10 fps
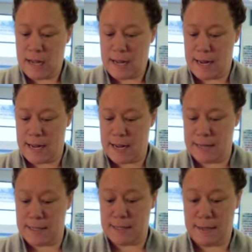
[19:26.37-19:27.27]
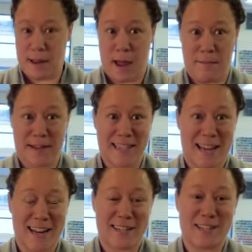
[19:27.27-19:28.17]
And I'm
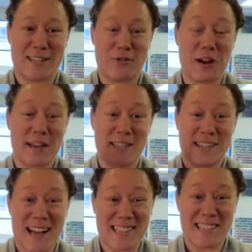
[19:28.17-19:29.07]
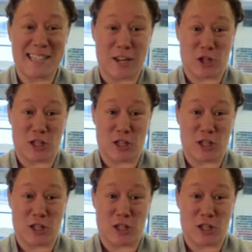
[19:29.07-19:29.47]
excited to see you guys in class this session.